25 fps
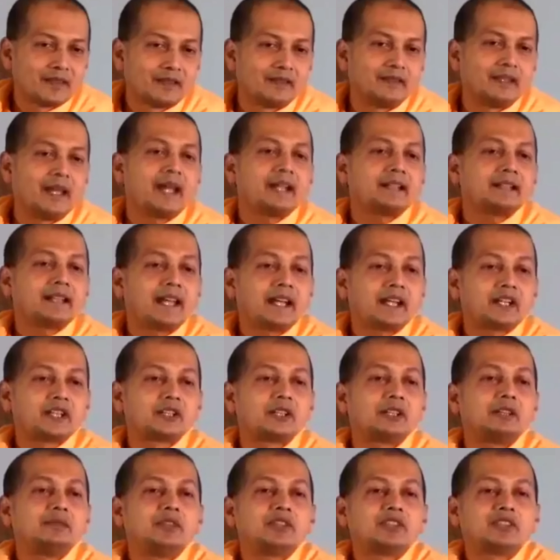That
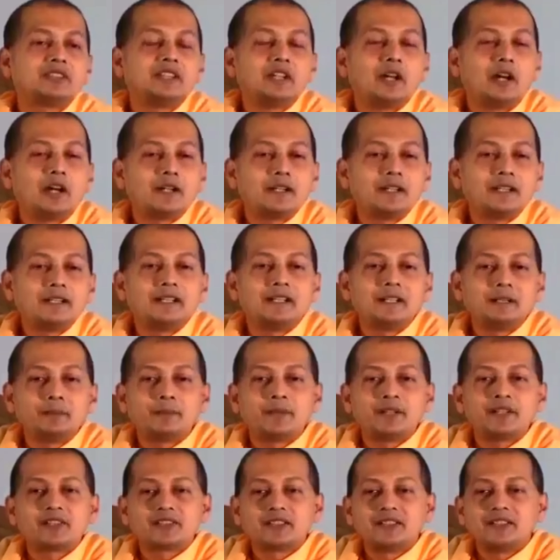action which the ordinary
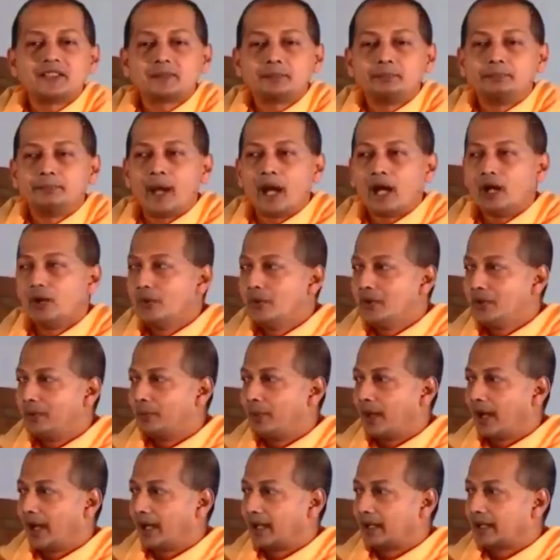person is bound
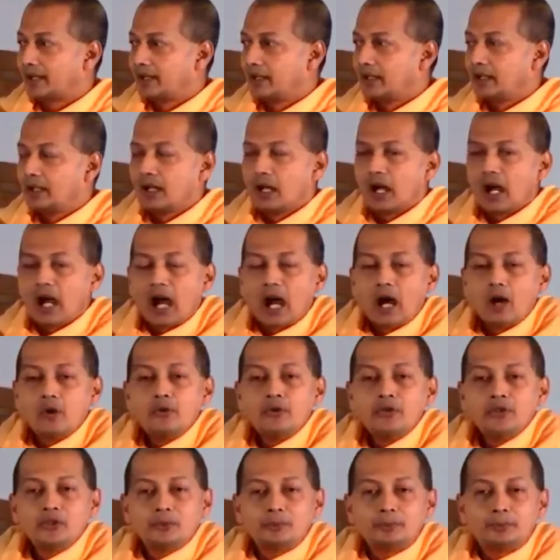by, how
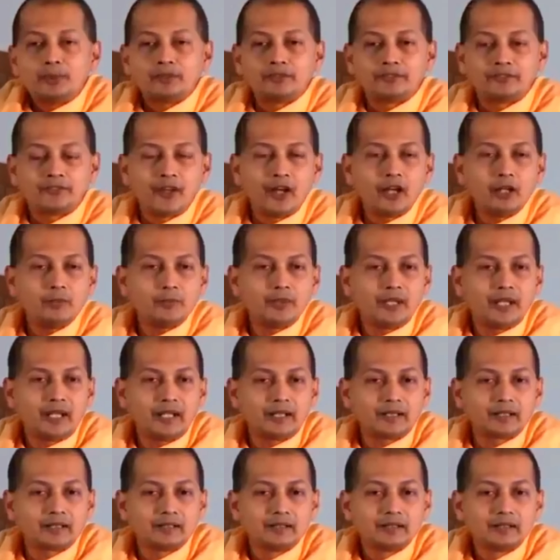do you perform
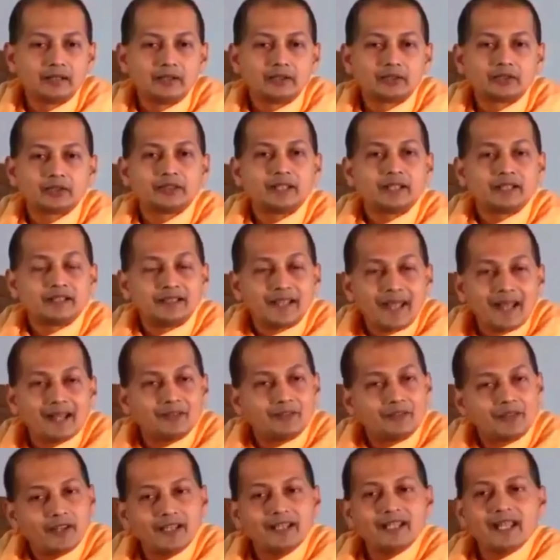that so that
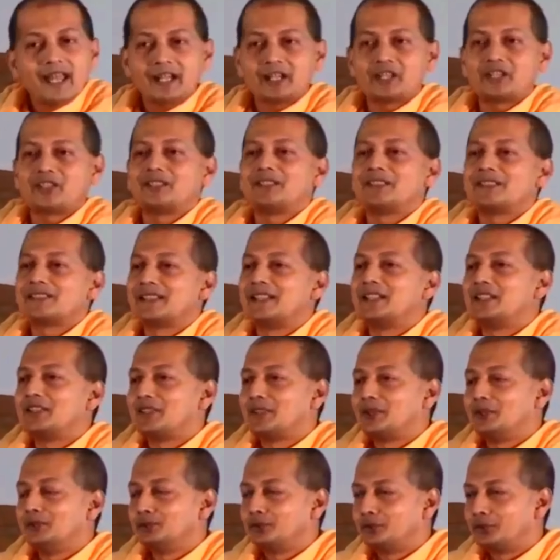that very action
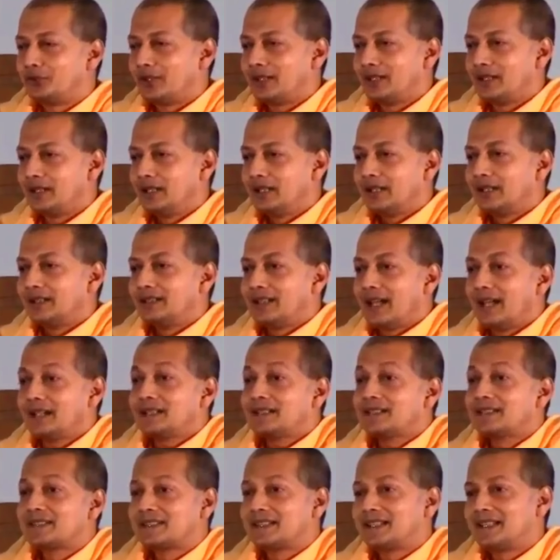sets you free?
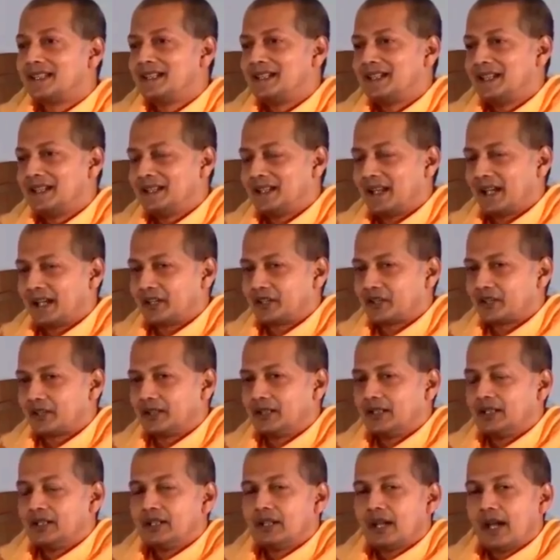That is skill in
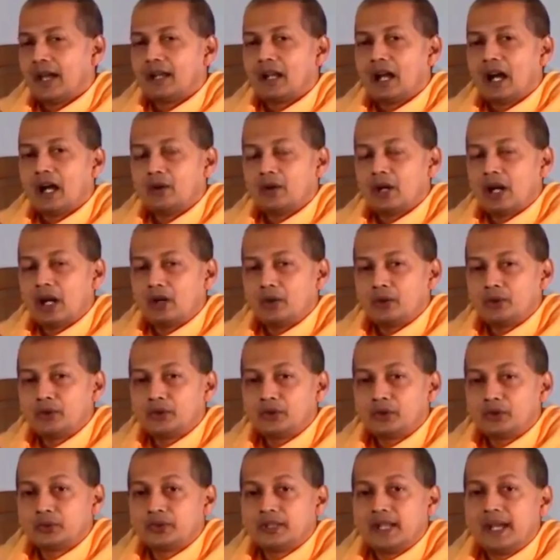action. And how do
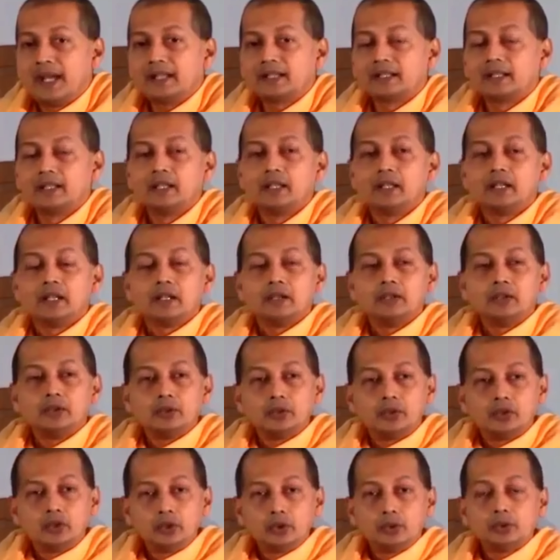you do that? You
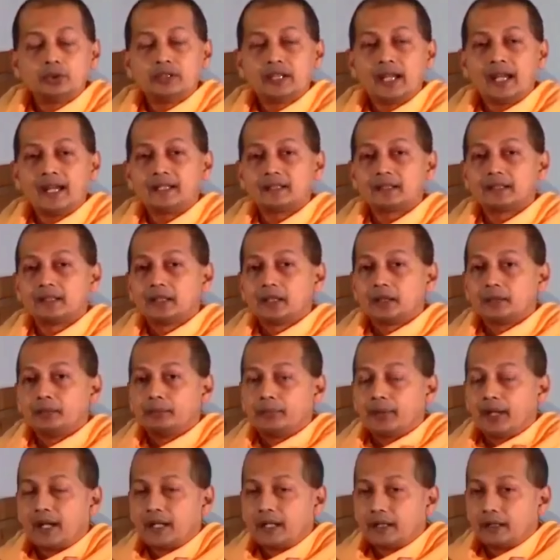do that
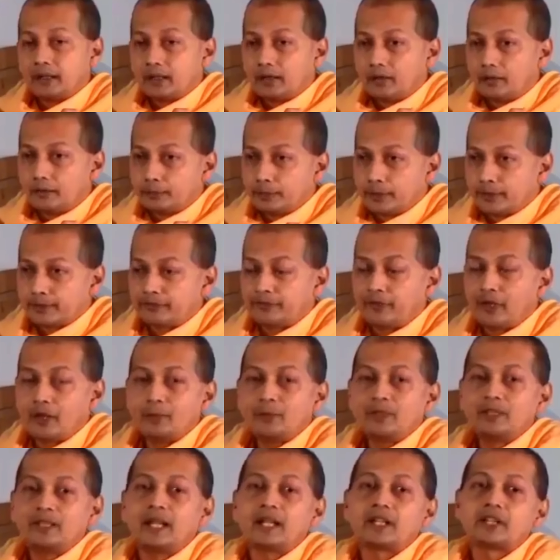by
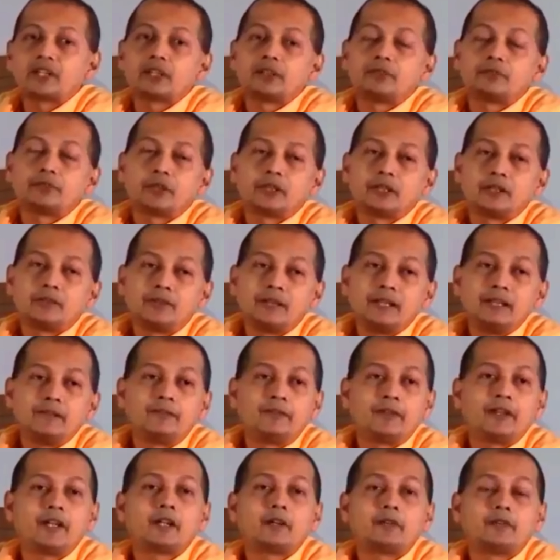performing action for the
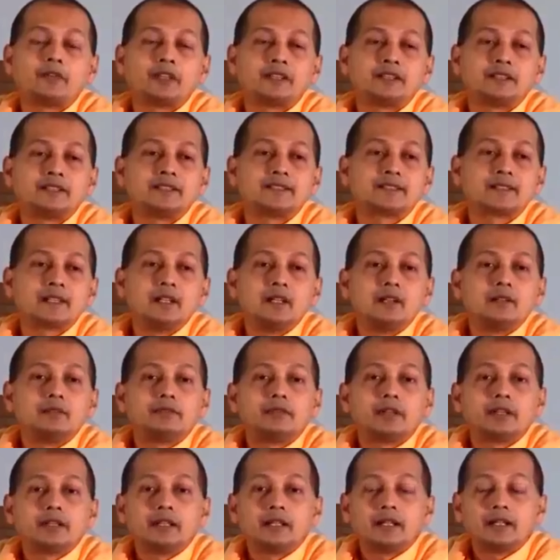welfare of others,
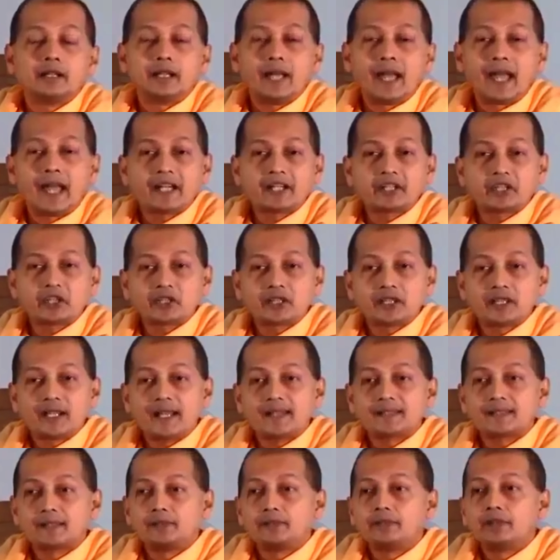for action
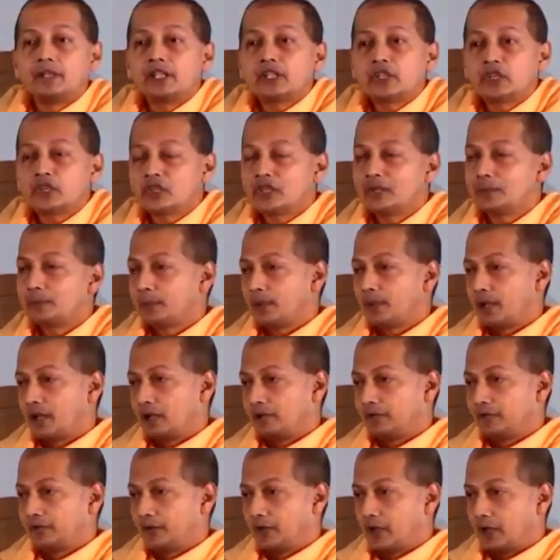as a worship
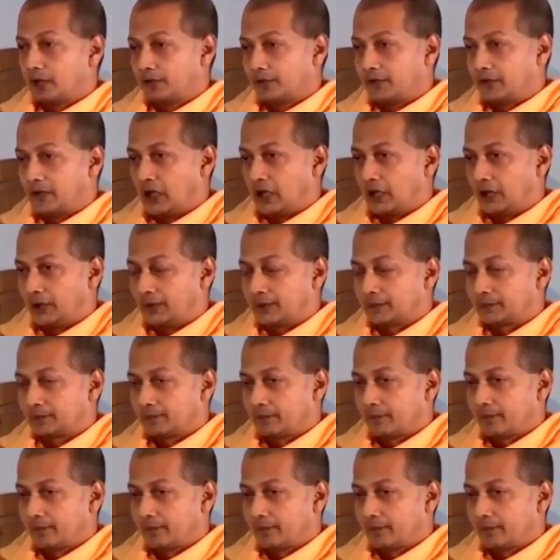of God.